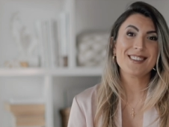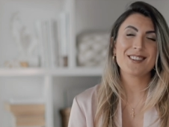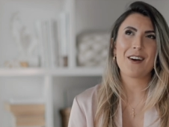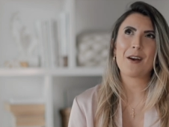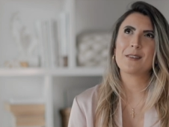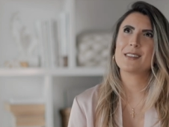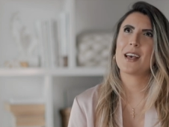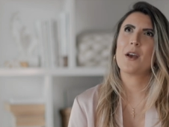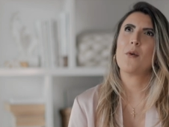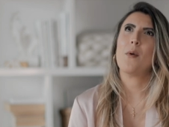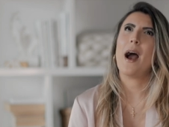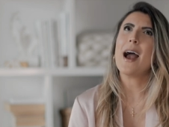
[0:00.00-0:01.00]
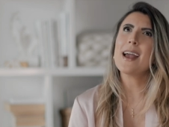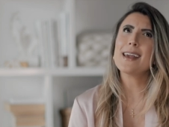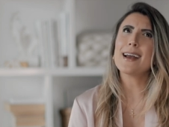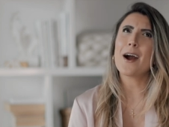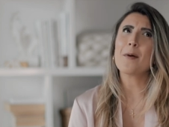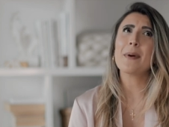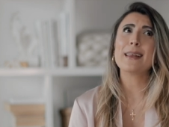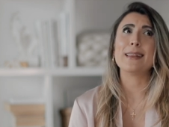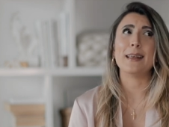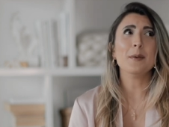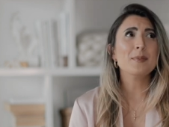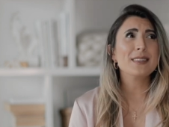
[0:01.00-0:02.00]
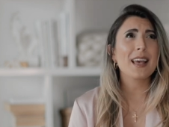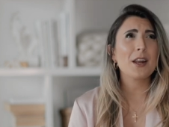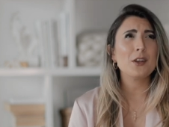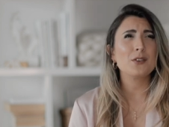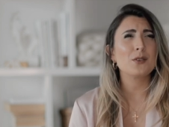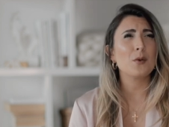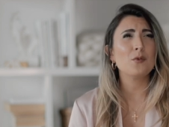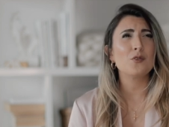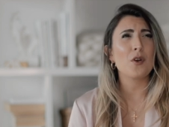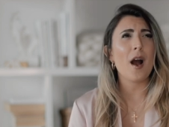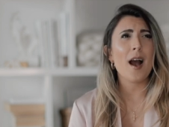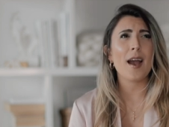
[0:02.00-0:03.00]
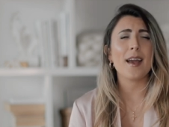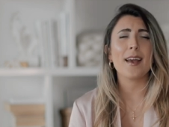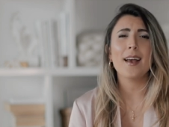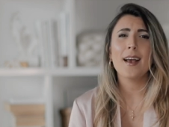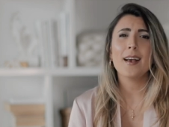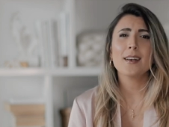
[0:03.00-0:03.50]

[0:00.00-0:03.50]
So I was like, why are my lips getting so dry.